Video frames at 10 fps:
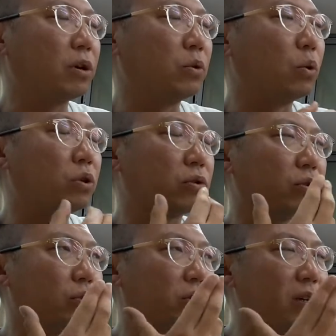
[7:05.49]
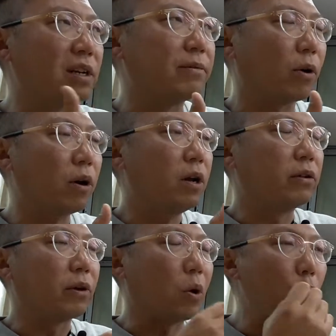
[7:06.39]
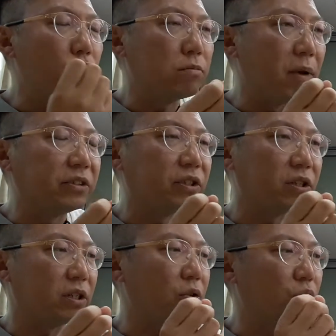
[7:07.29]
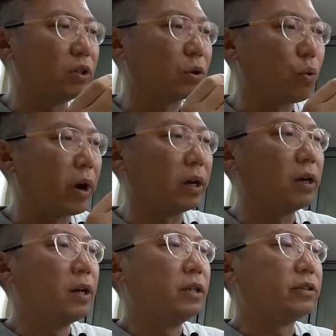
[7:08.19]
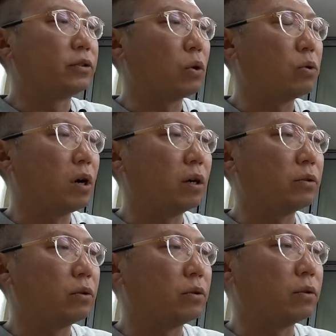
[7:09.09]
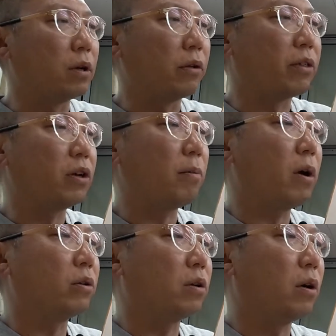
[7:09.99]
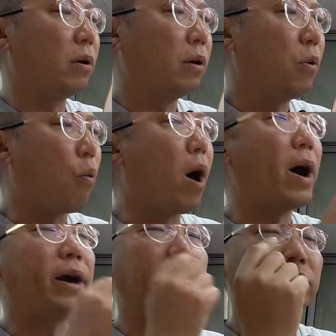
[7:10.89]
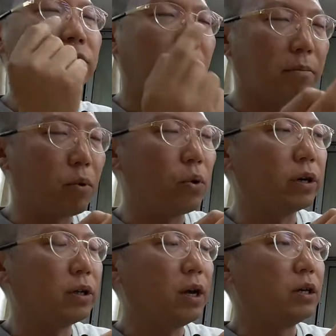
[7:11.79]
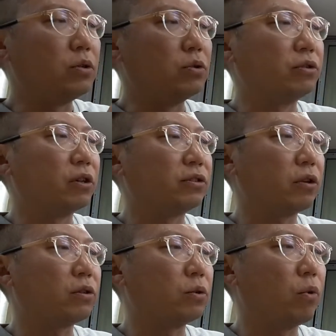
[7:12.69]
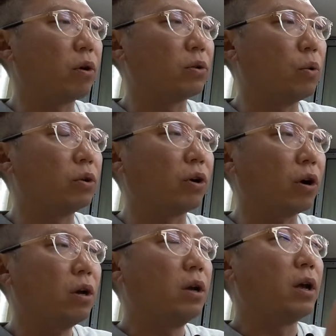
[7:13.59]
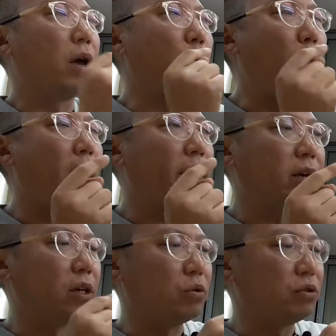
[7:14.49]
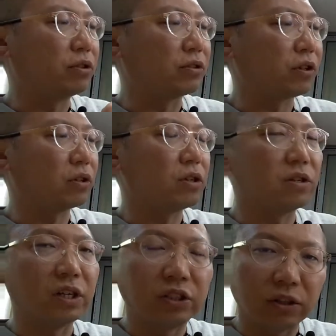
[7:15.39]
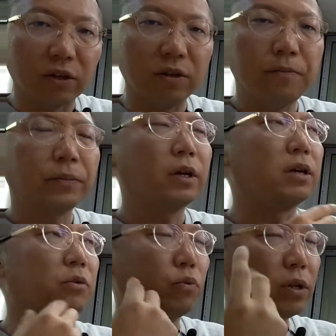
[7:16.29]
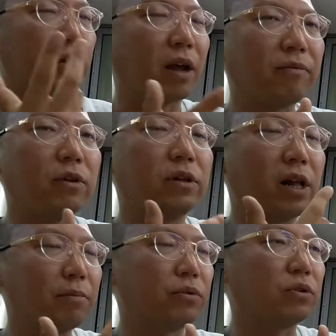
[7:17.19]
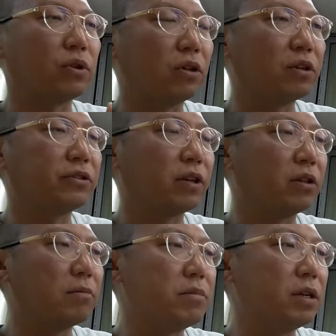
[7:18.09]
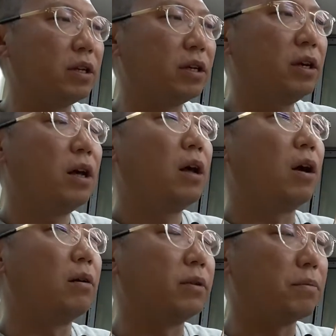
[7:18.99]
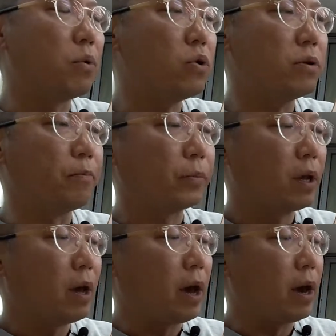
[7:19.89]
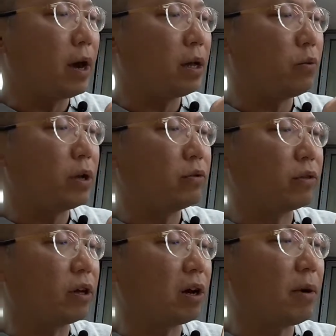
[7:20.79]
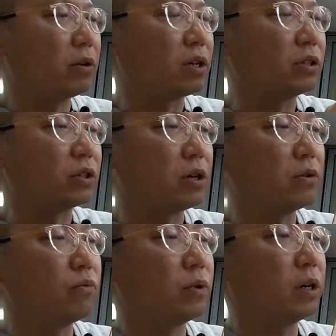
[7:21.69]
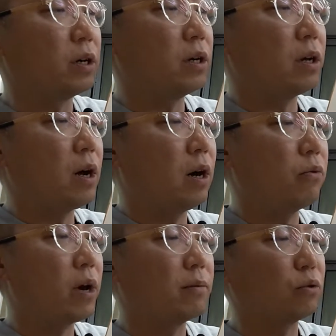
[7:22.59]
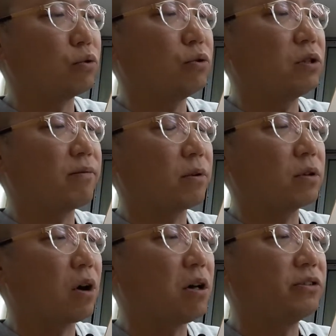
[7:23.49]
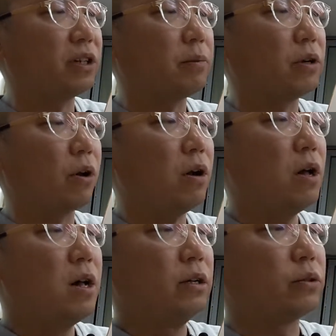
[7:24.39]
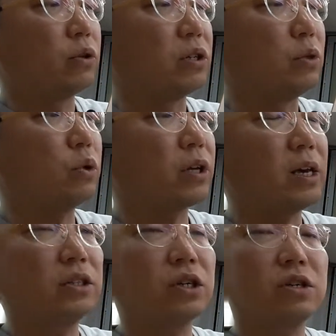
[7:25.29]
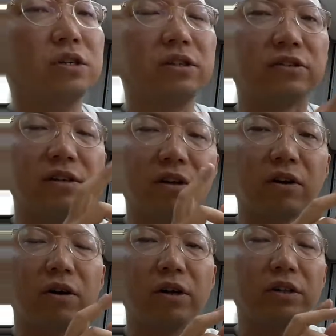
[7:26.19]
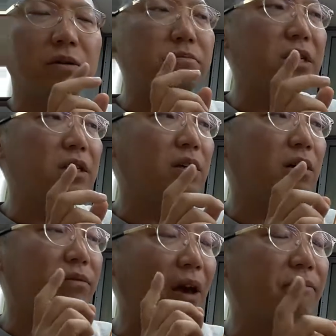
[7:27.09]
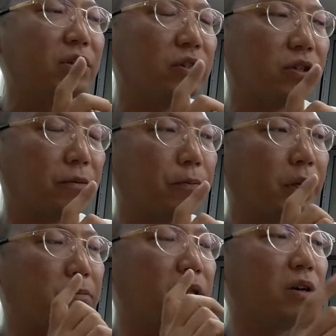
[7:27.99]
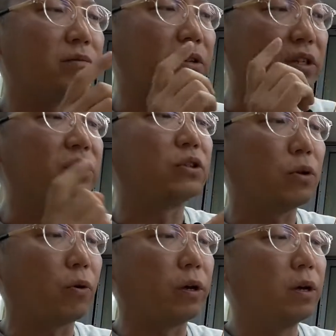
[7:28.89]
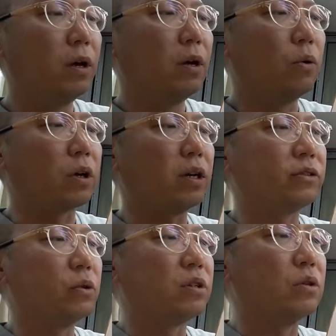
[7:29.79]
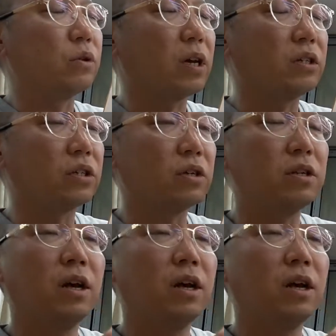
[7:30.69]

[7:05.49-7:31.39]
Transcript: in order to deliver their own message in unique way. So think about why a poet used a certain word order and why he used a certain diction. It will definitely help you to understand the meaning of the poem. And when you think about diction, we have two different concepts here. So denotation is literally the meaning of definition, meaning of the dictionary. Okay, so denotation